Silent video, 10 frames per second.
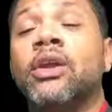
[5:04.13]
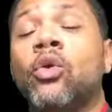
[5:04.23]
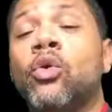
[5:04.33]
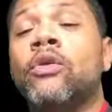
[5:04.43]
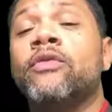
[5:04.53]
in
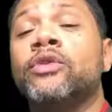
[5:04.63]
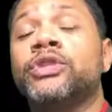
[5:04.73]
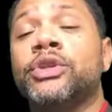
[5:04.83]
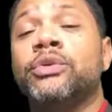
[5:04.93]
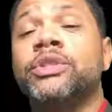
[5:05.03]
order for
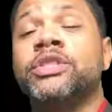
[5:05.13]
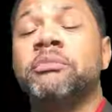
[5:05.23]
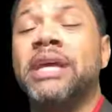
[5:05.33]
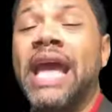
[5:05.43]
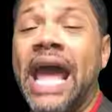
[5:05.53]
students to
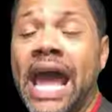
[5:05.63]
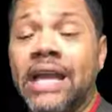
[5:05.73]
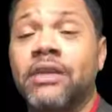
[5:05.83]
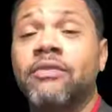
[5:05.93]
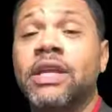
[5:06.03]
be
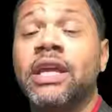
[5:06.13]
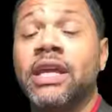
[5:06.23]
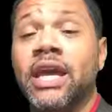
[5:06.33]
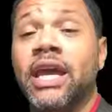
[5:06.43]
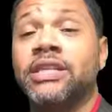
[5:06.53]
actively
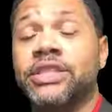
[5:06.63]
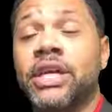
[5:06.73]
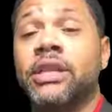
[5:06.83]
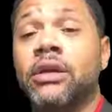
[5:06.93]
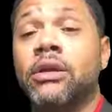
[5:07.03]
engaged
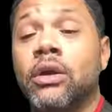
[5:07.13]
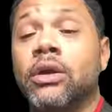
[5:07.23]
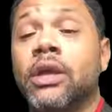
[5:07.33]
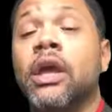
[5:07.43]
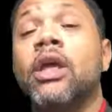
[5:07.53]
in their
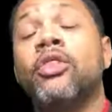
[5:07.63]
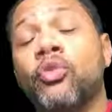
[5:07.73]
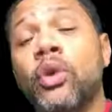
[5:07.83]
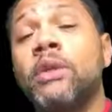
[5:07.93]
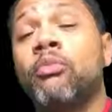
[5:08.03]
learning,
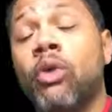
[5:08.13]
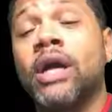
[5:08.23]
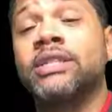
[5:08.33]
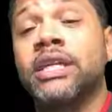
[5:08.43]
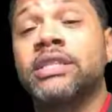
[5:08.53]
3
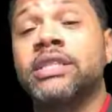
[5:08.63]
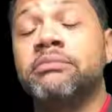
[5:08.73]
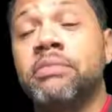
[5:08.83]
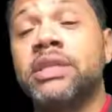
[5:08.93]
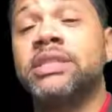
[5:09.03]
processes
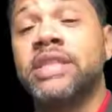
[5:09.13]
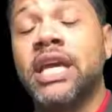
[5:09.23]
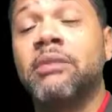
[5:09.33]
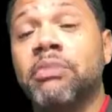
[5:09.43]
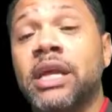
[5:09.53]
must
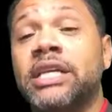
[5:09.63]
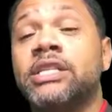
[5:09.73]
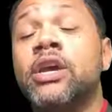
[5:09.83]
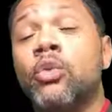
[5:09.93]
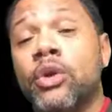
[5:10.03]
take
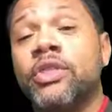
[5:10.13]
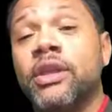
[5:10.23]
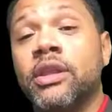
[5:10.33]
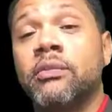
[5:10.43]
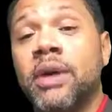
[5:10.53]
place
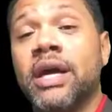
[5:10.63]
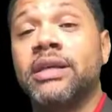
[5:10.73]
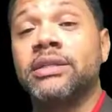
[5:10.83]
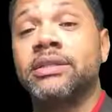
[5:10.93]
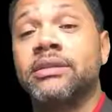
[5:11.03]
within their
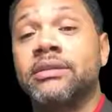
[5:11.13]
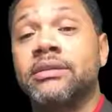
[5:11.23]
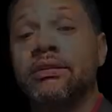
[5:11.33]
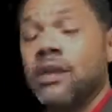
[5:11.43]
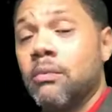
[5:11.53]
minds.
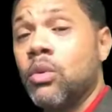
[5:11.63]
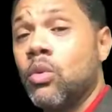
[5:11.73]
Number